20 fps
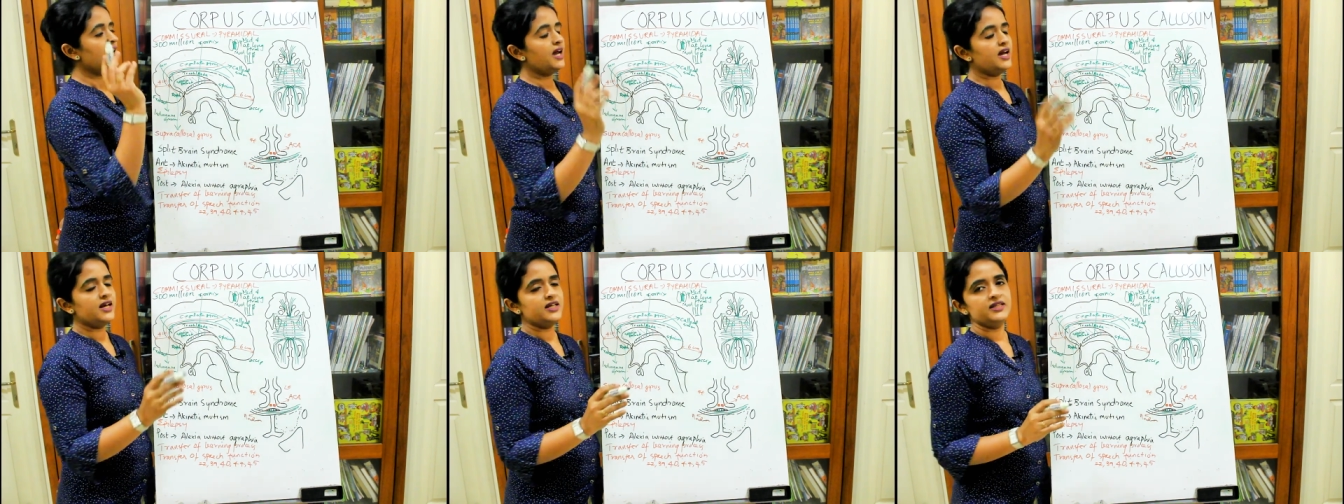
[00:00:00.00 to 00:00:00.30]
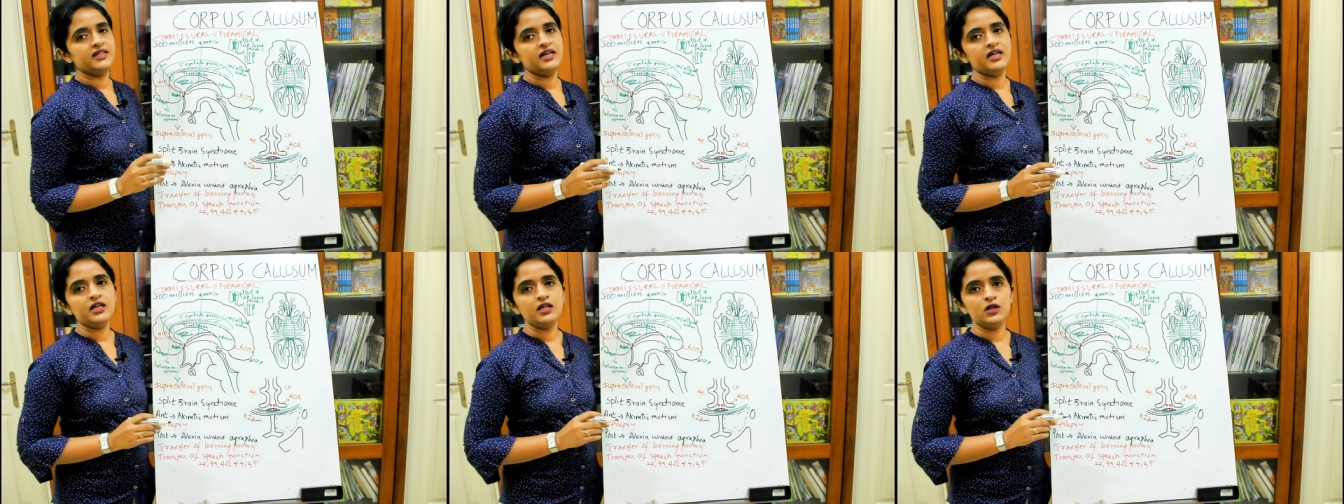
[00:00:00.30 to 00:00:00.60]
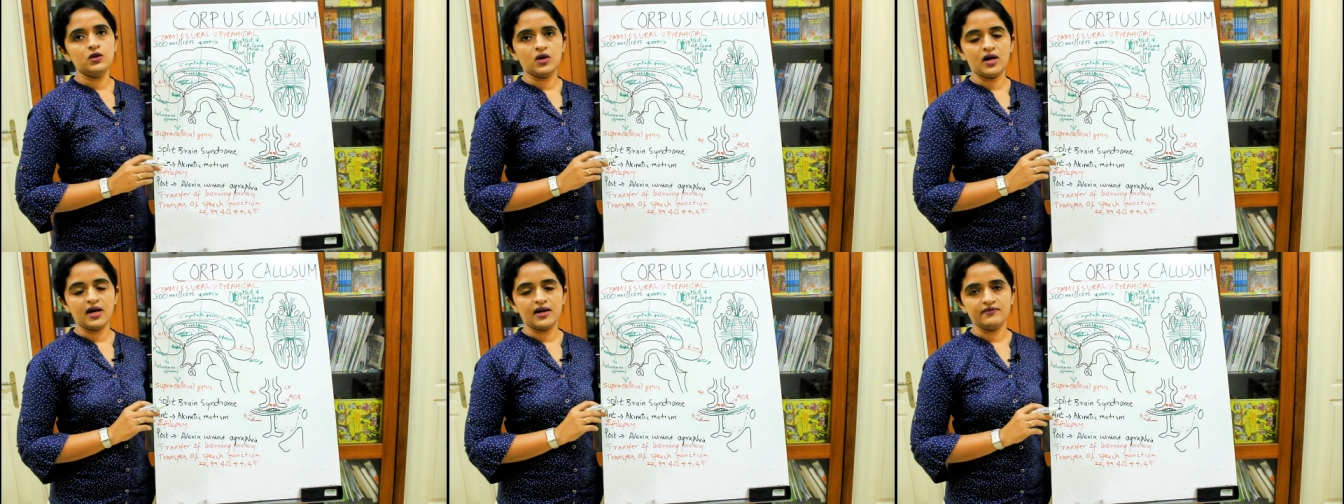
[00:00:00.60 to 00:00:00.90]
and then
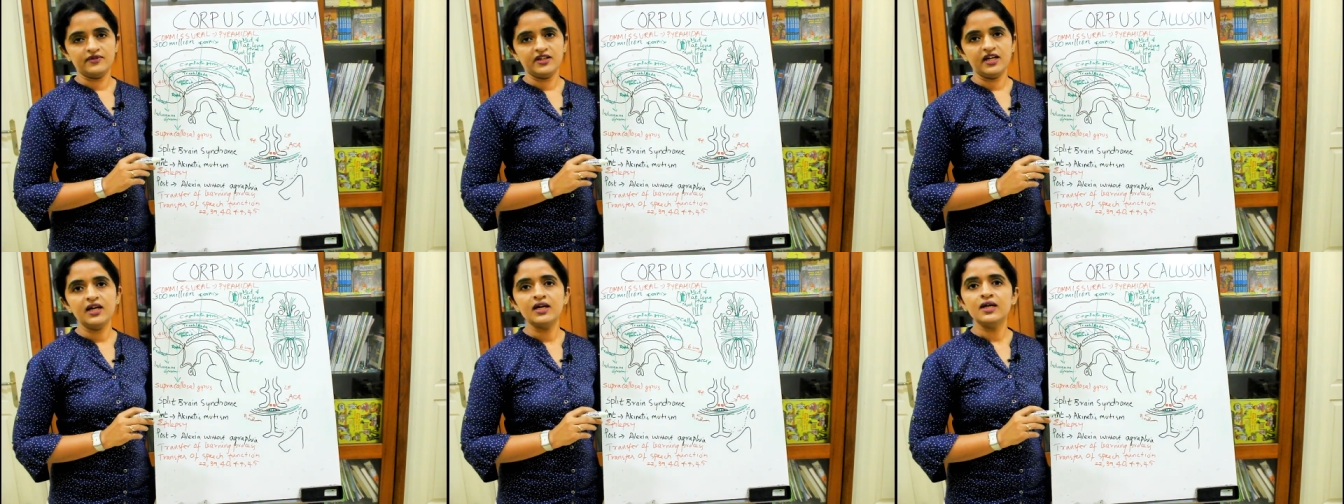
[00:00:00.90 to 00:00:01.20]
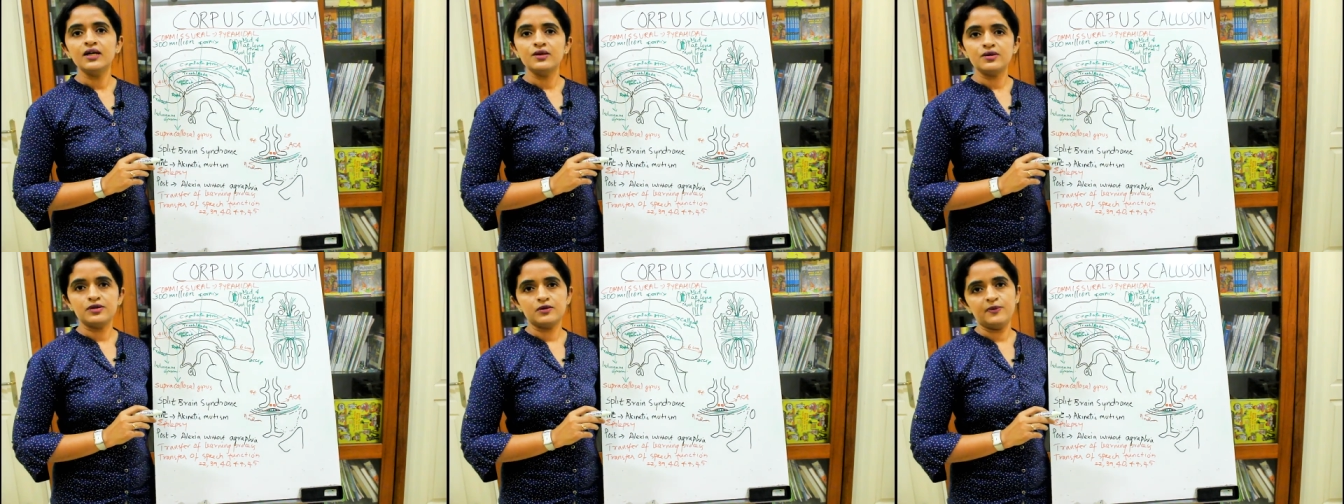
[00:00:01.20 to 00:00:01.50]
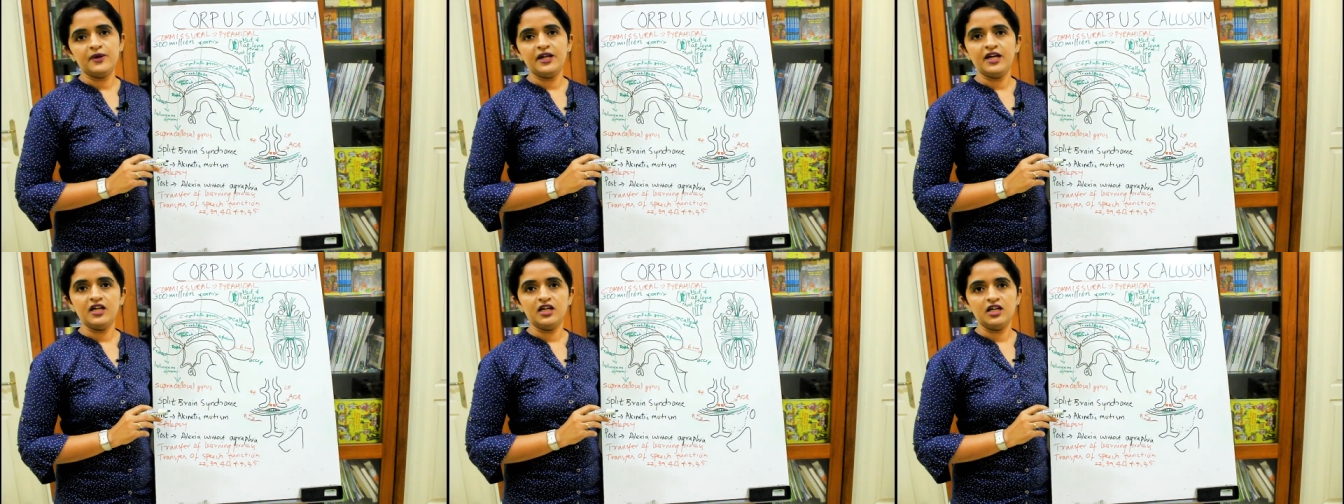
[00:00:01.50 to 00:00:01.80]
you have the
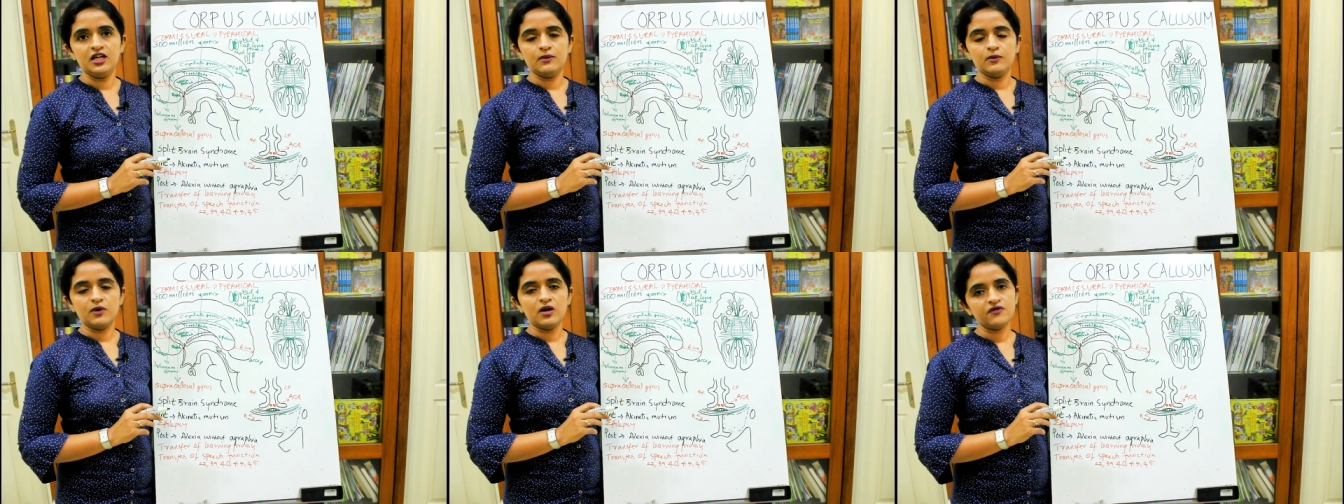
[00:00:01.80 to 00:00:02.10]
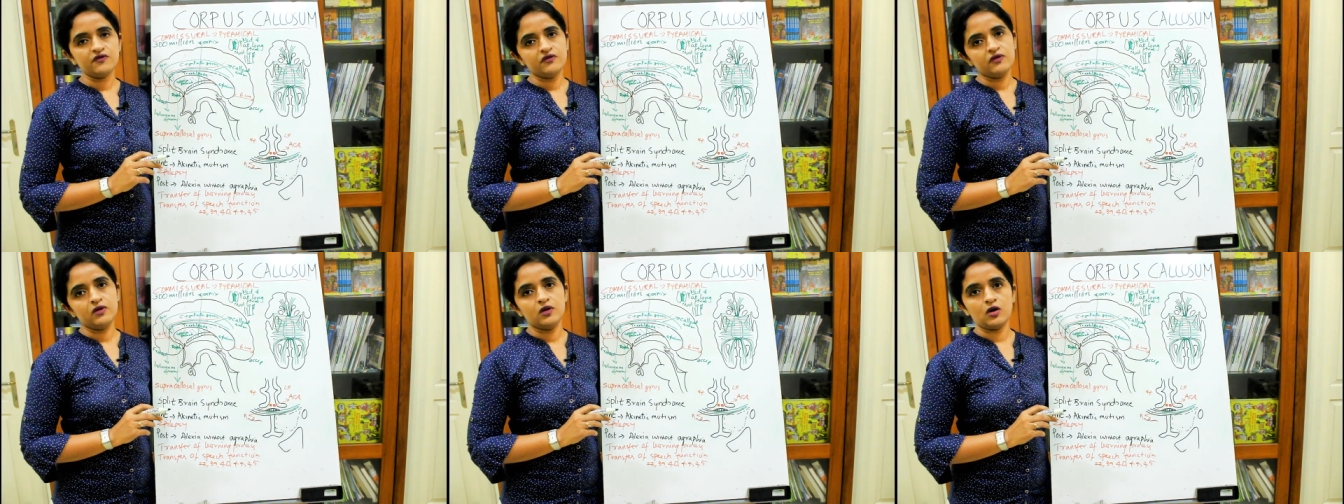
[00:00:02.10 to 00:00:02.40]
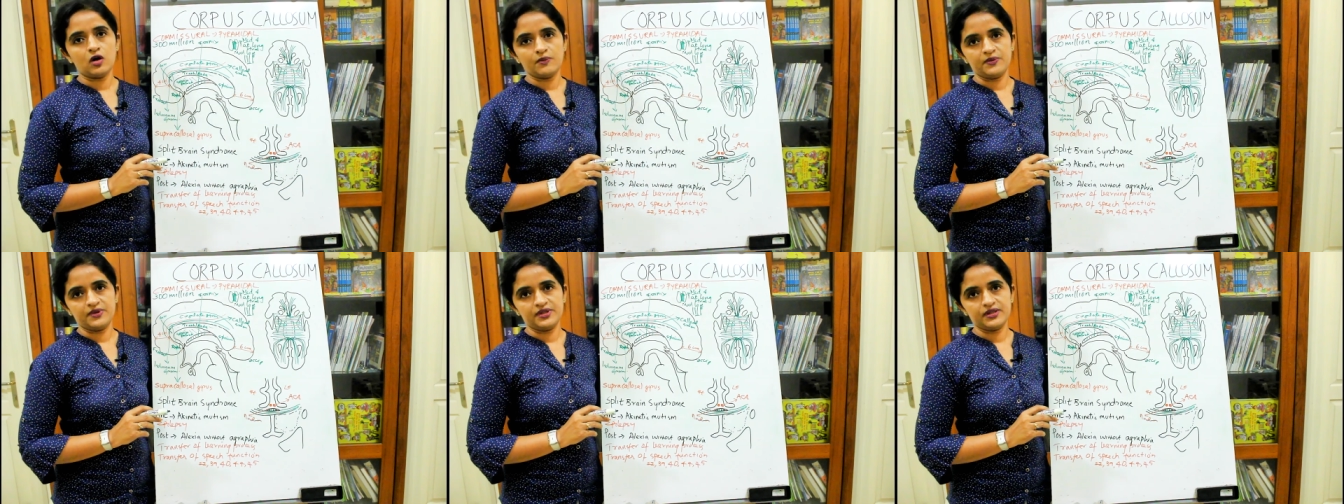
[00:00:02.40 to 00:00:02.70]
splenium of
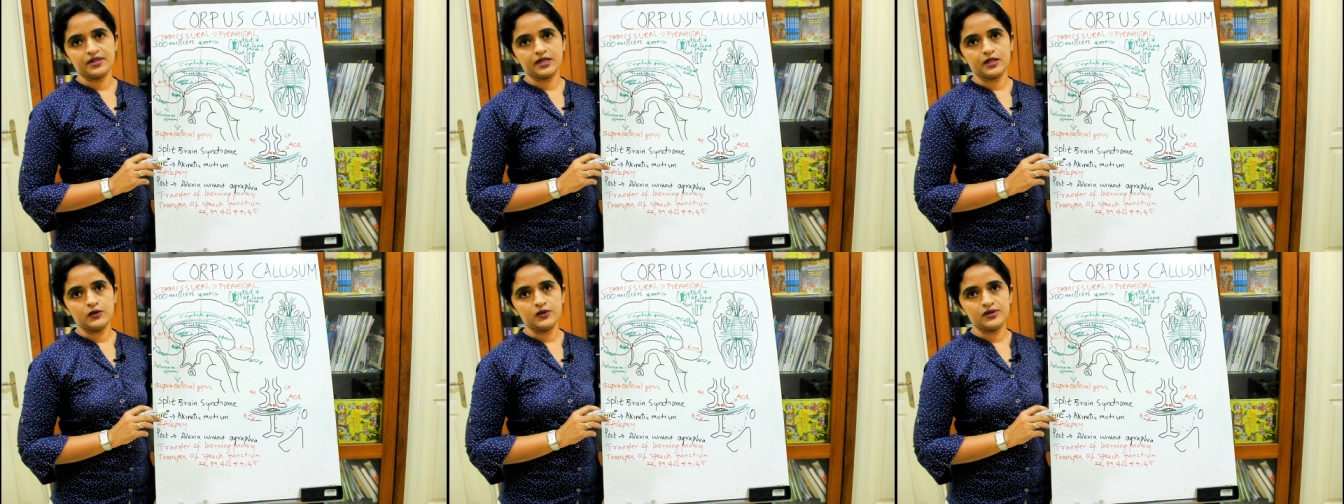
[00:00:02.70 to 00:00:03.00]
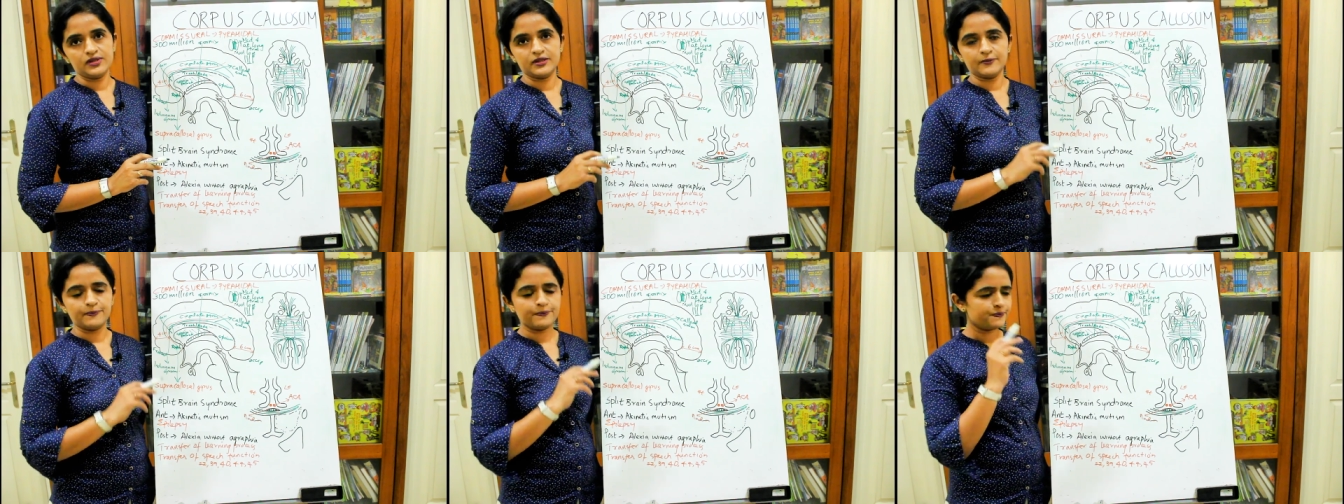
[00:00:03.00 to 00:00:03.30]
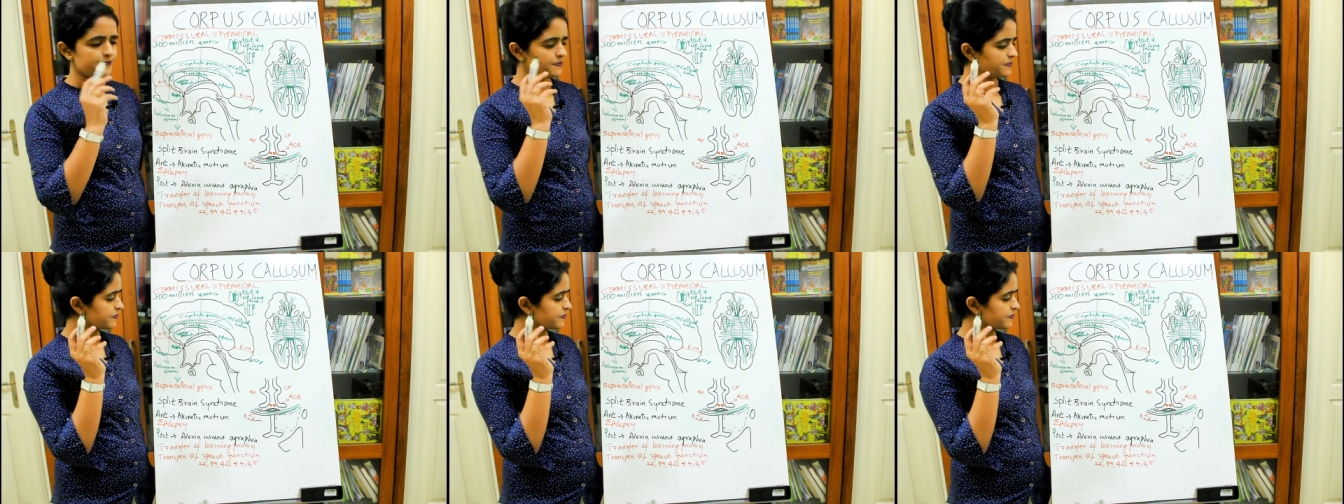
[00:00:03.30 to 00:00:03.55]
corpus callosum.